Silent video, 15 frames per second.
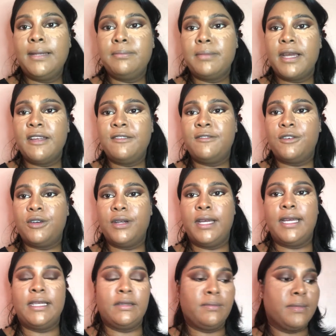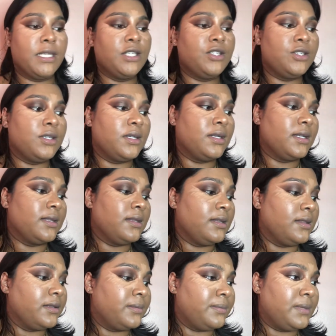my forehead and my chin
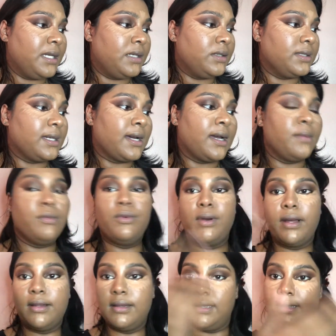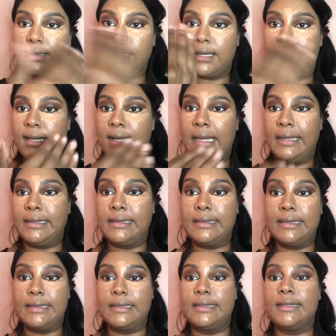in the meantime while this kind of like
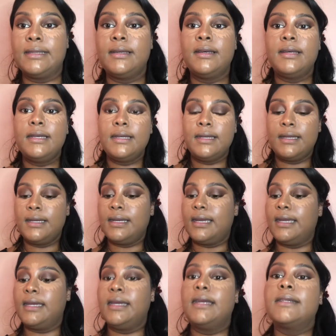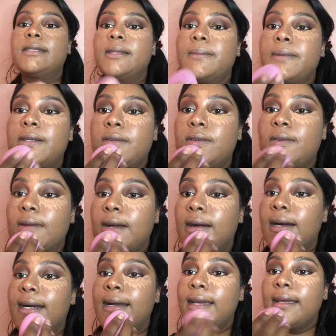sits and gets a bit
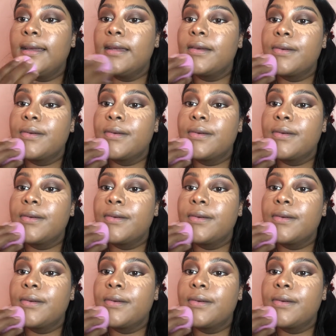dry.